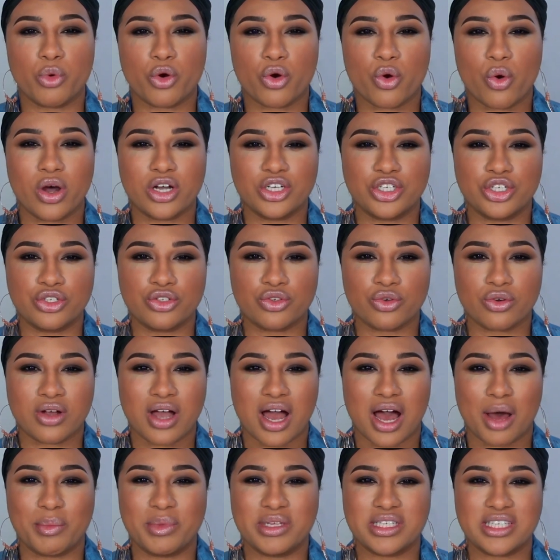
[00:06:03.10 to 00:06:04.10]
more questions or
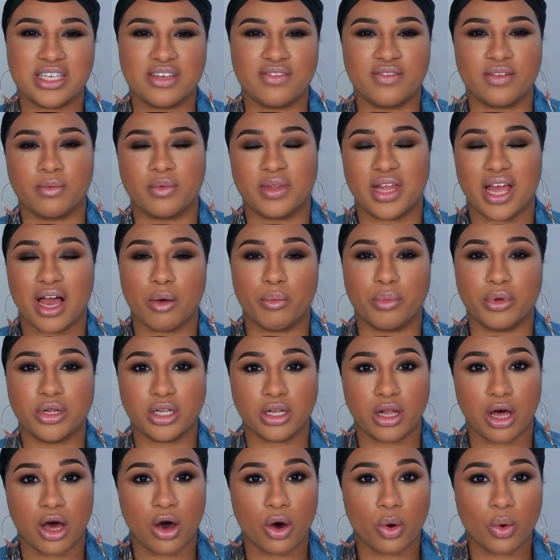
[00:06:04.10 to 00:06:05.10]
comments, leave them down
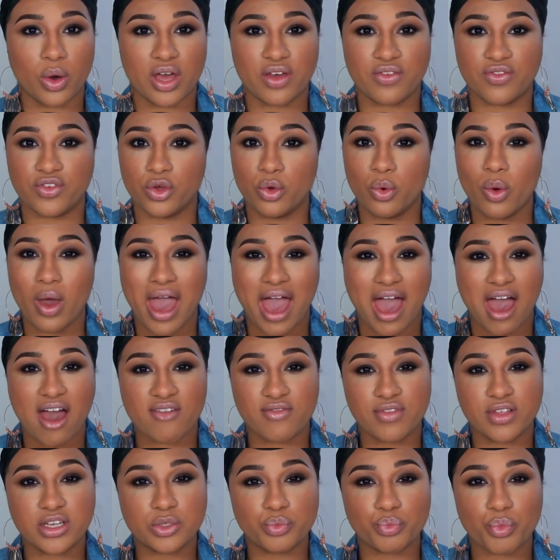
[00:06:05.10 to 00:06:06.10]
below. If you
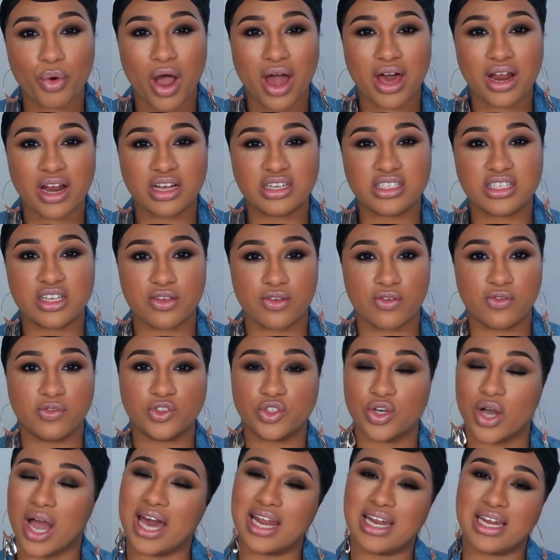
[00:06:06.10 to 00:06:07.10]
have this product and you've
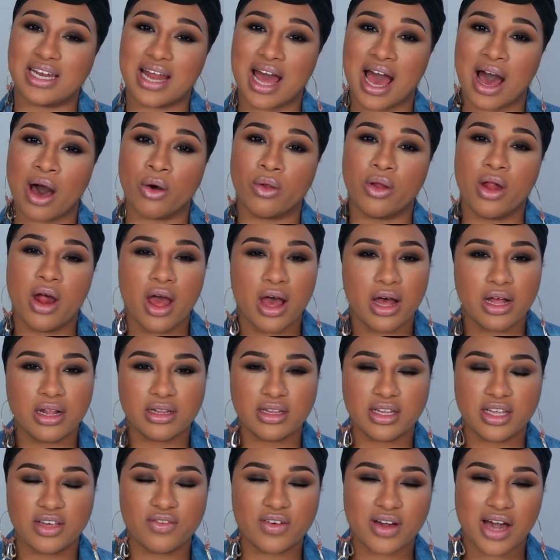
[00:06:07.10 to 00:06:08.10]
tried it out,
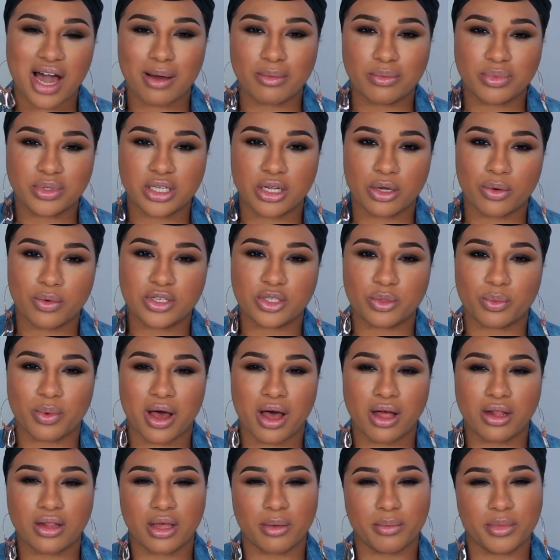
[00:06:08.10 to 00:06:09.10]
leave a comment below as
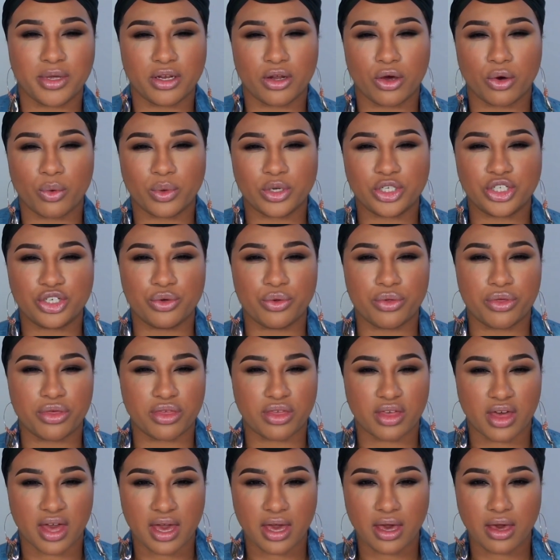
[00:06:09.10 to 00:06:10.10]
well. Let me know what you
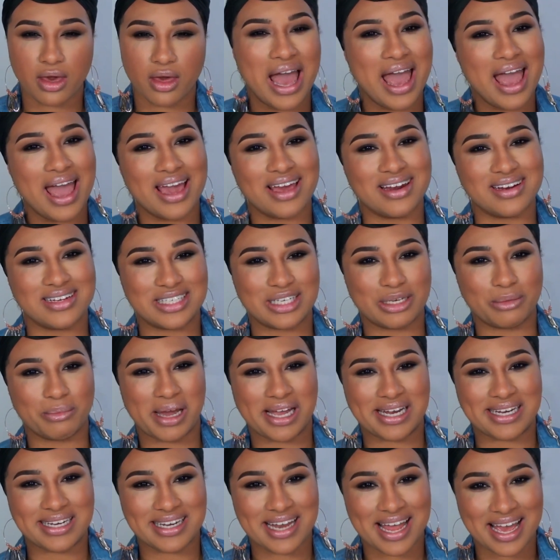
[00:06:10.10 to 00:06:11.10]
think. And until
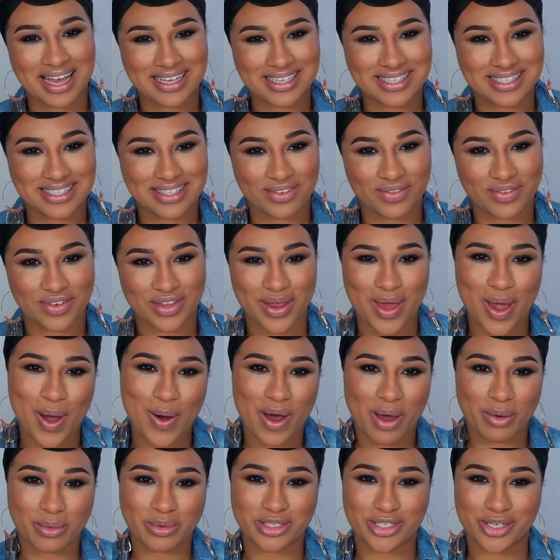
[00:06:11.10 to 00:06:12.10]
my next video,
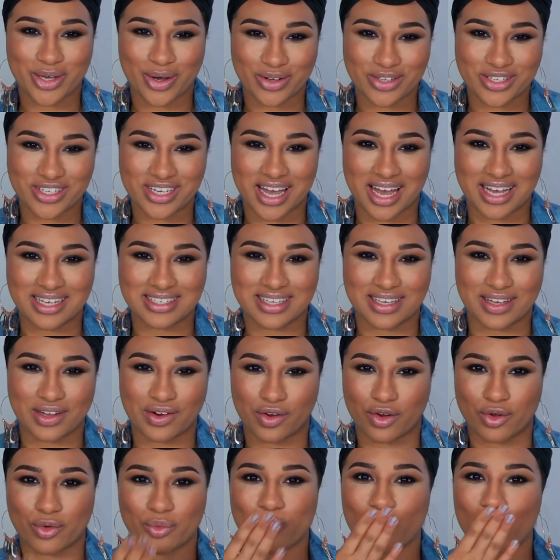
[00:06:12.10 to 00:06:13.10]
I will talk to you guys
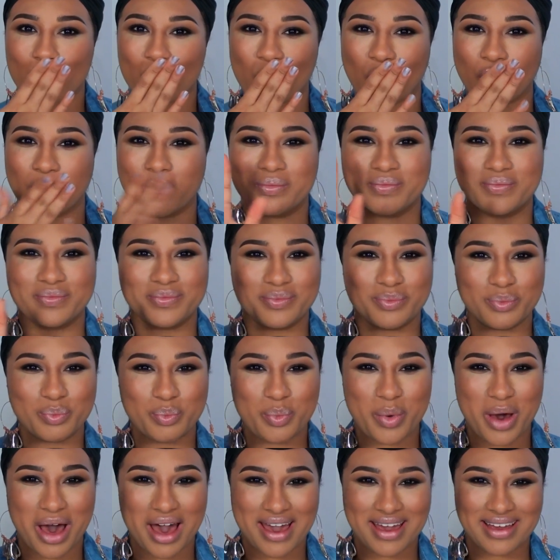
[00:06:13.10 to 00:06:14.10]
later. Hmm.
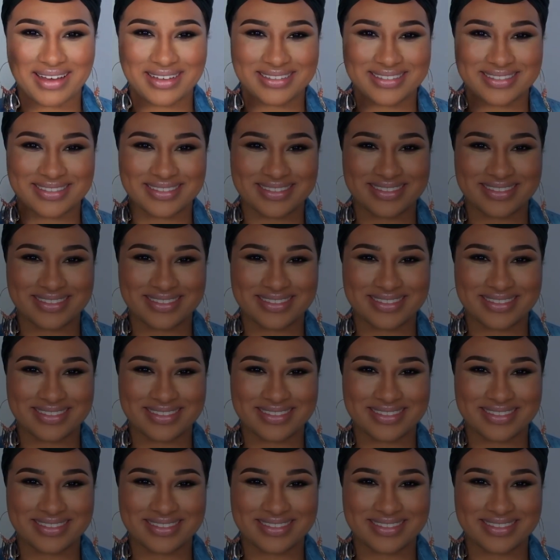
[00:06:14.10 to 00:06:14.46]
Bye.